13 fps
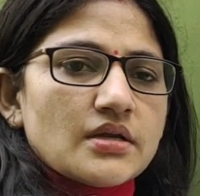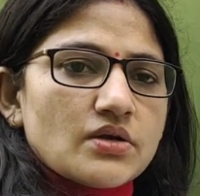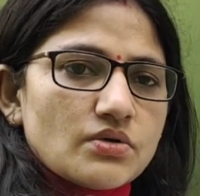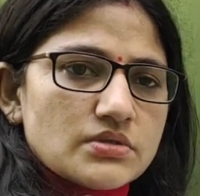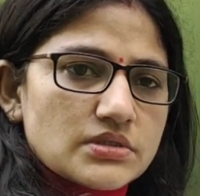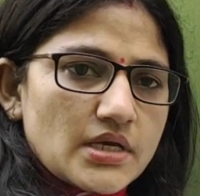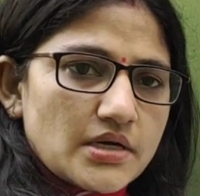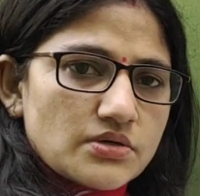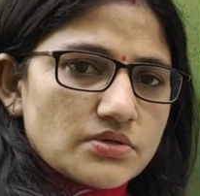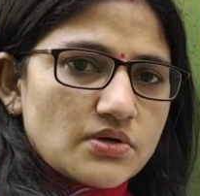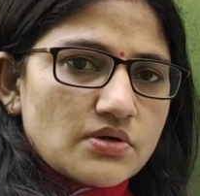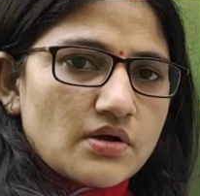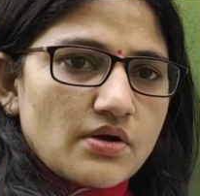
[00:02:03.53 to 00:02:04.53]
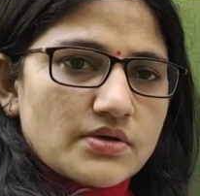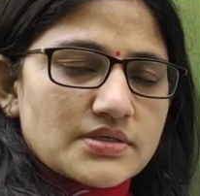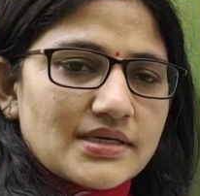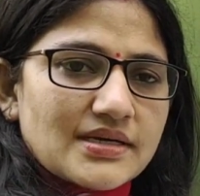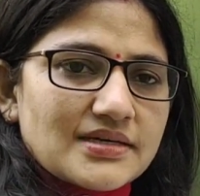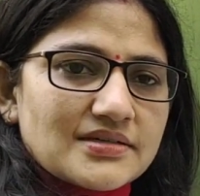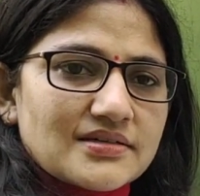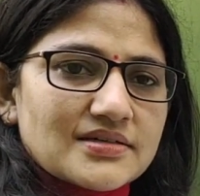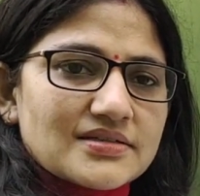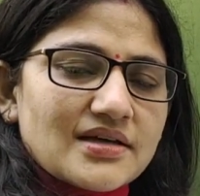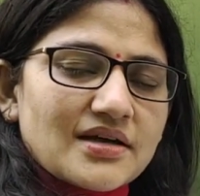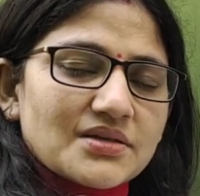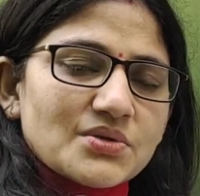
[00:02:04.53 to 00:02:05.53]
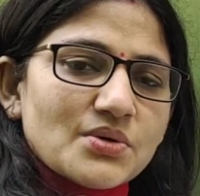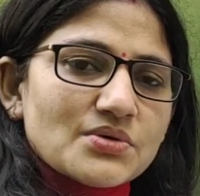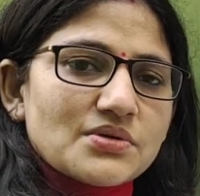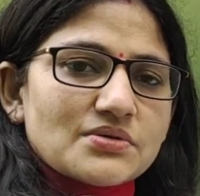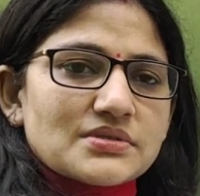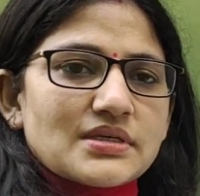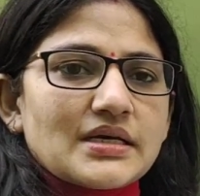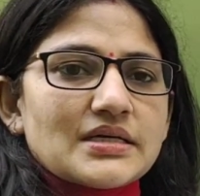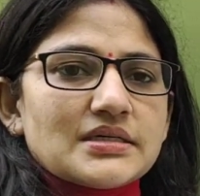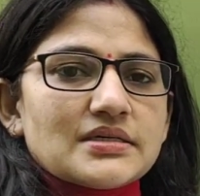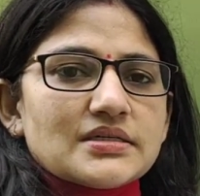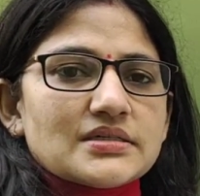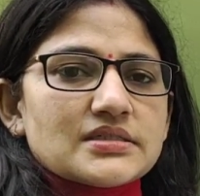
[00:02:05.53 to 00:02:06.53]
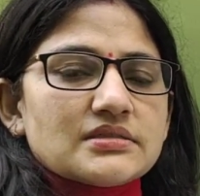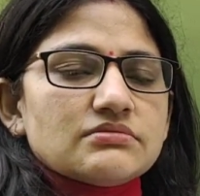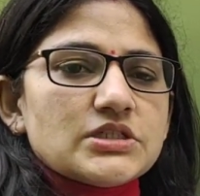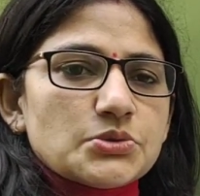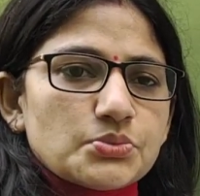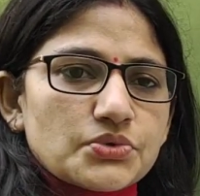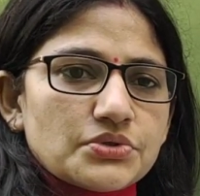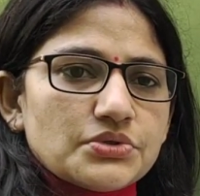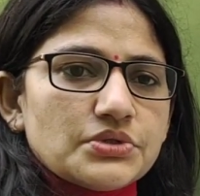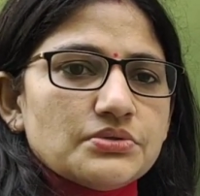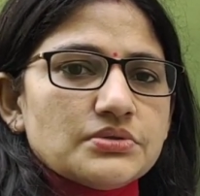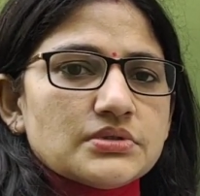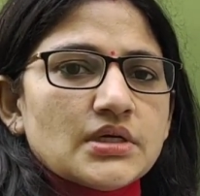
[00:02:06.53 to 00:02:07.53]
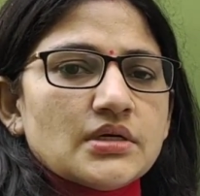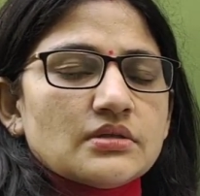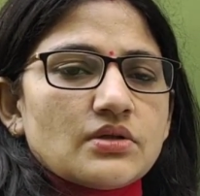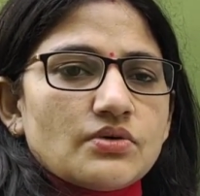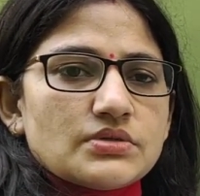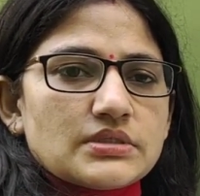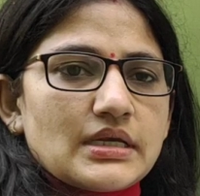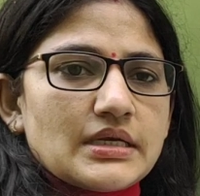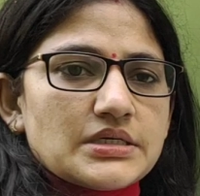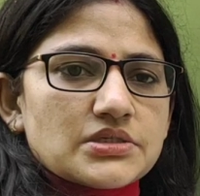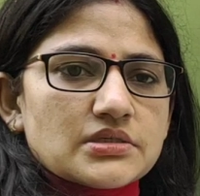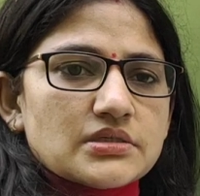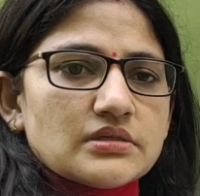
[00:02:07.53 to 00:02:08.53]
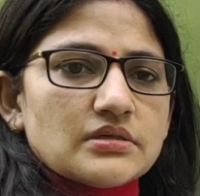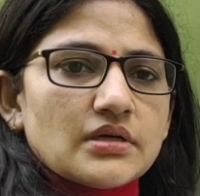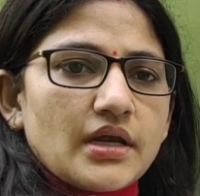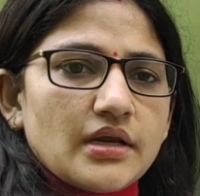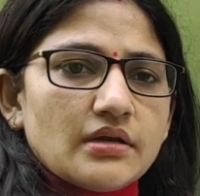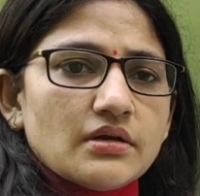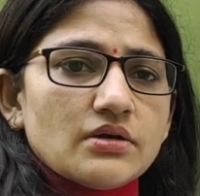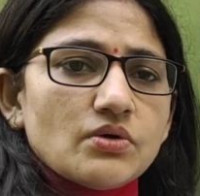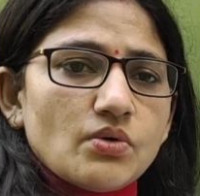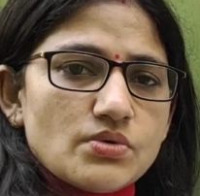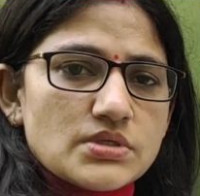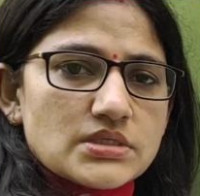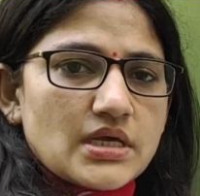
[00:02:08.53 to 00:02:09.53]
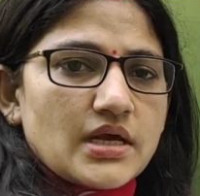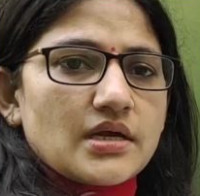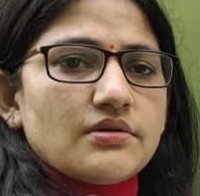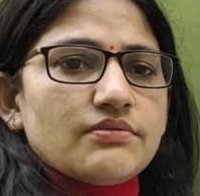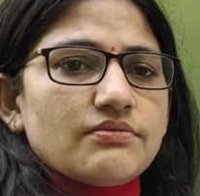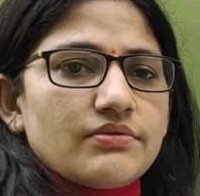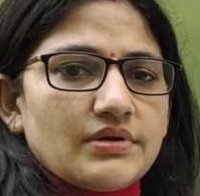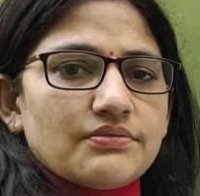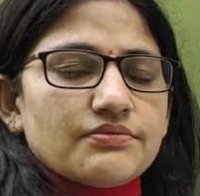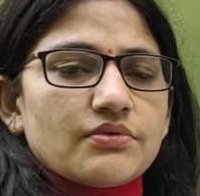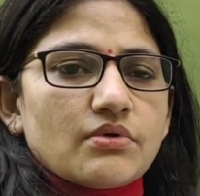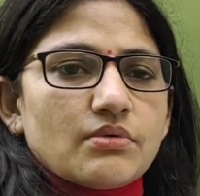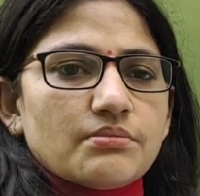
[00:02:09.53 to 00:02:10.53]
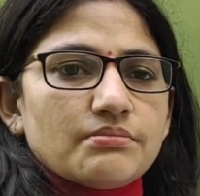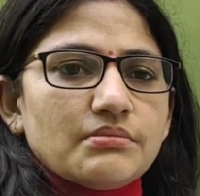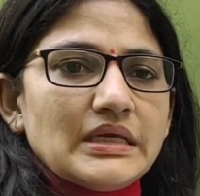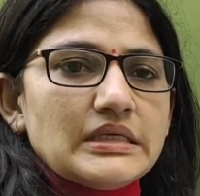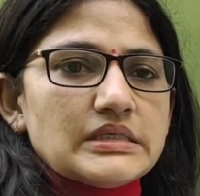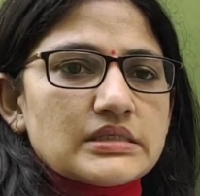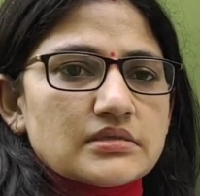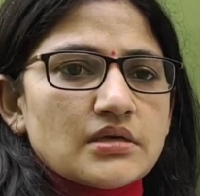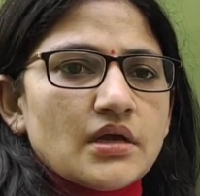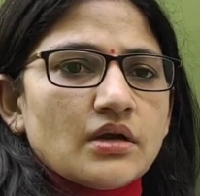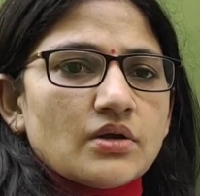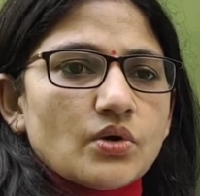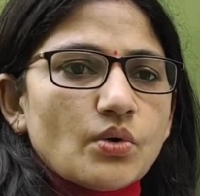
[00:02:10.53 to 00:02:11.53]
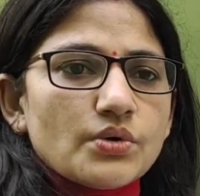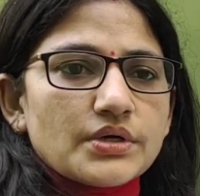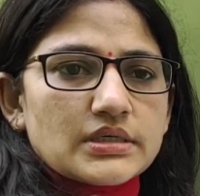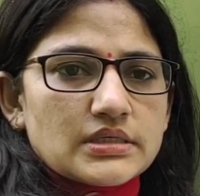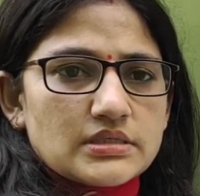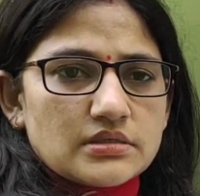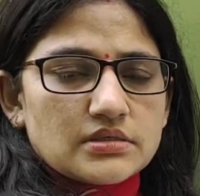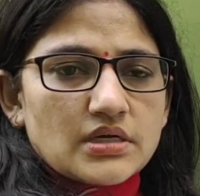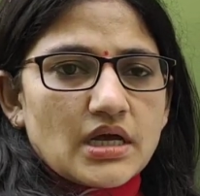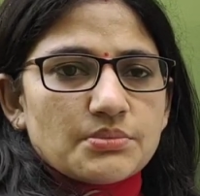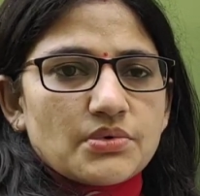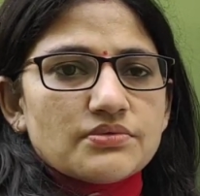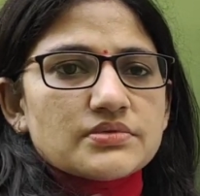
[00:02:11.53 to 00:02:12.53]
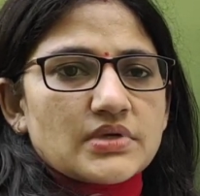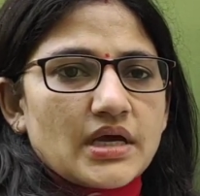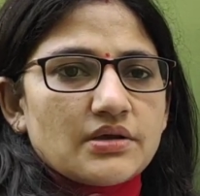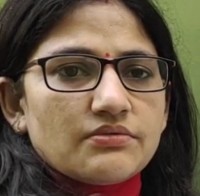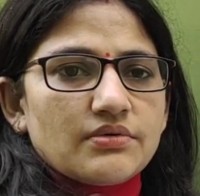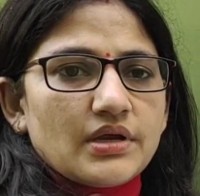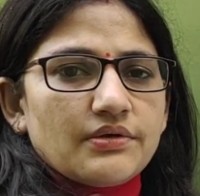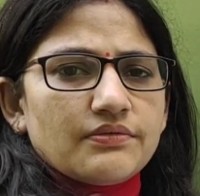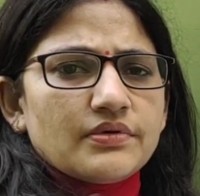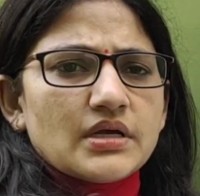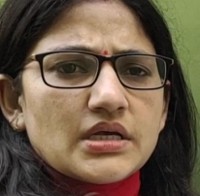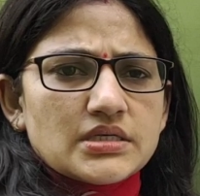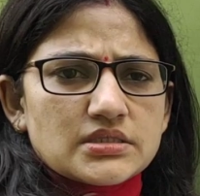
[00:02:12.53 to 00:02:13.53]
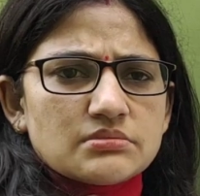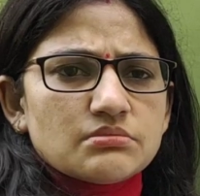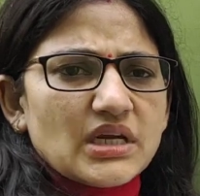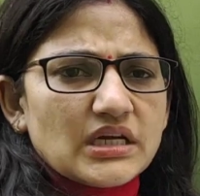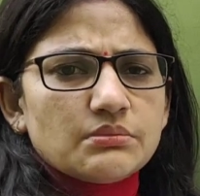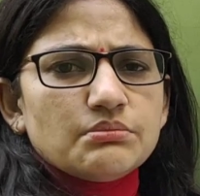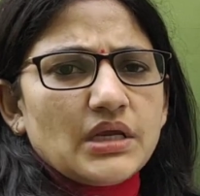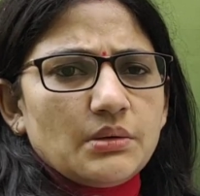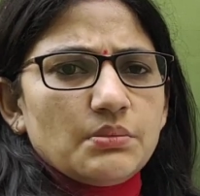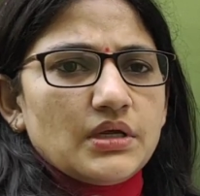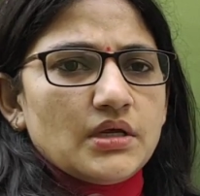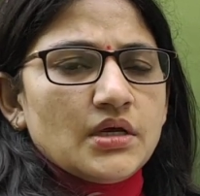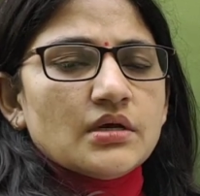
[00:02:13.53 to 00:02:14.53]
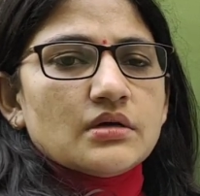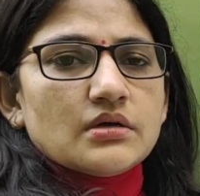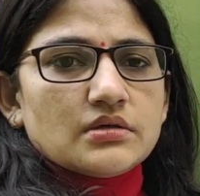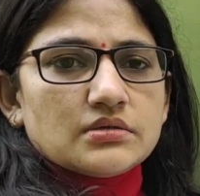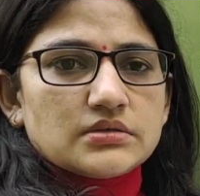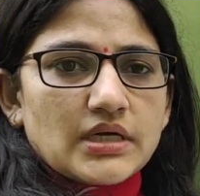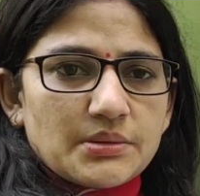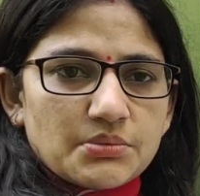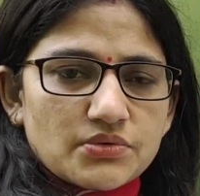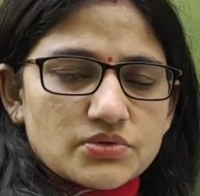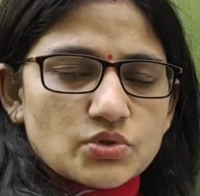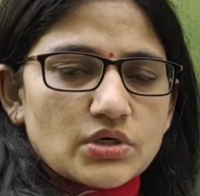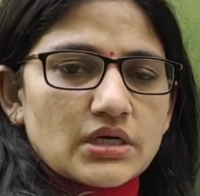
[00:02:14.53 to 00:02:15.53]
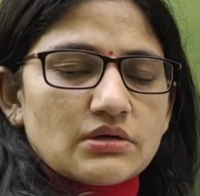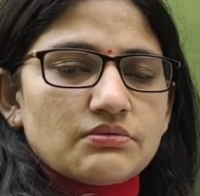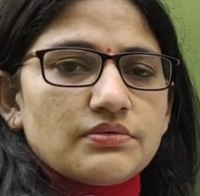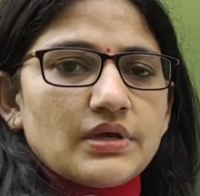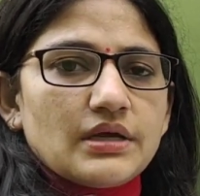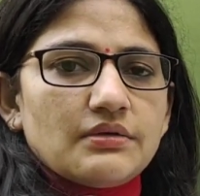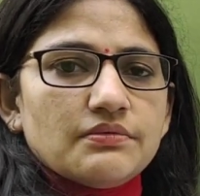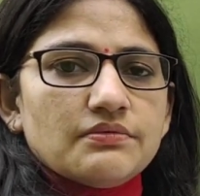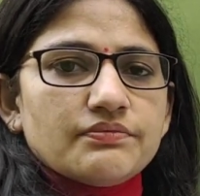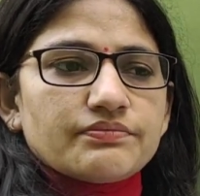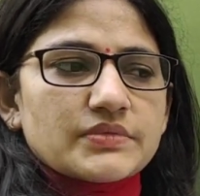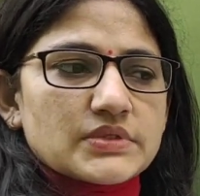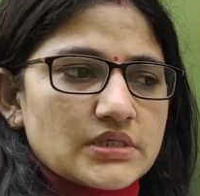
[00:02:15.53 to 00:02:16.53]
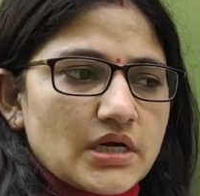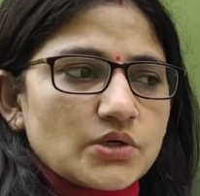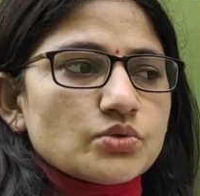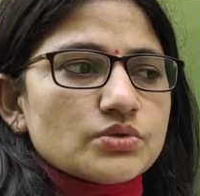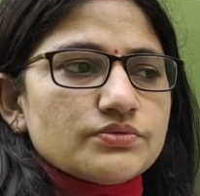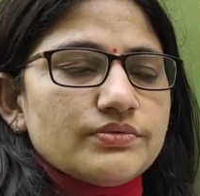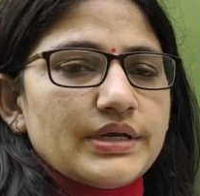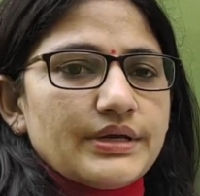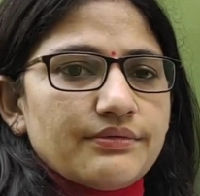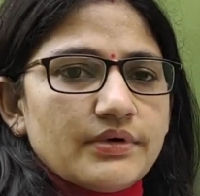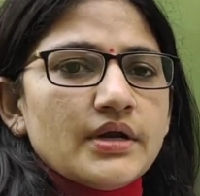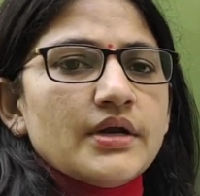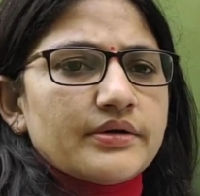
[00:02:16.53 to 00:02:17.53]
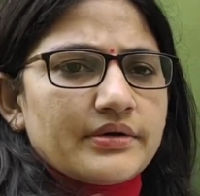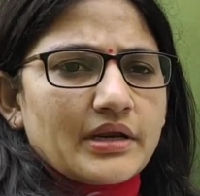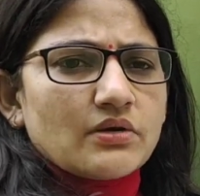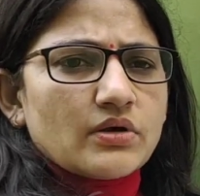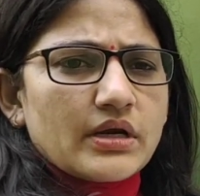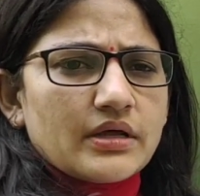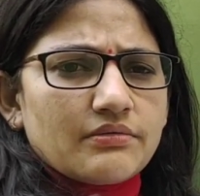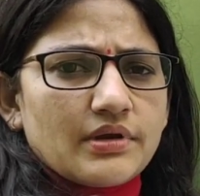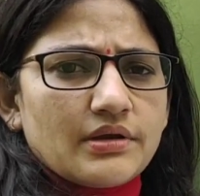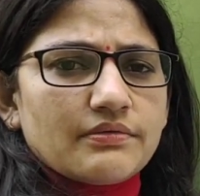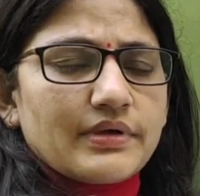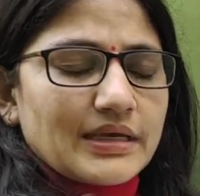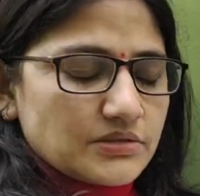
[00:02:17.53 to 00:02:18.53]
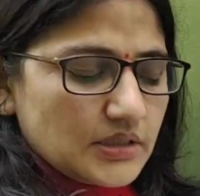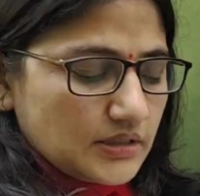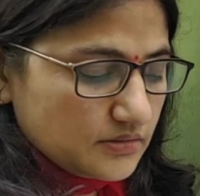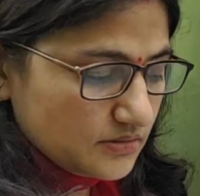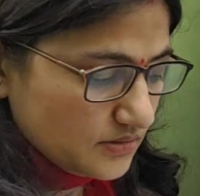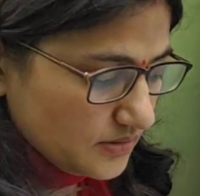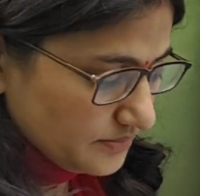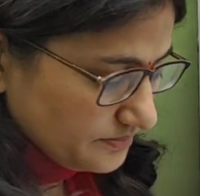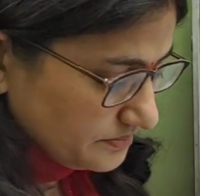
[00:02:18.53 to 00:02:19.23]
Non-sinusoidal oscillators are those oscillators which produce the oscillation in a non-sine waveform. Means note is the type of sine wave. It may be a type of square wave, sawtooth wave, triangular wave, etc.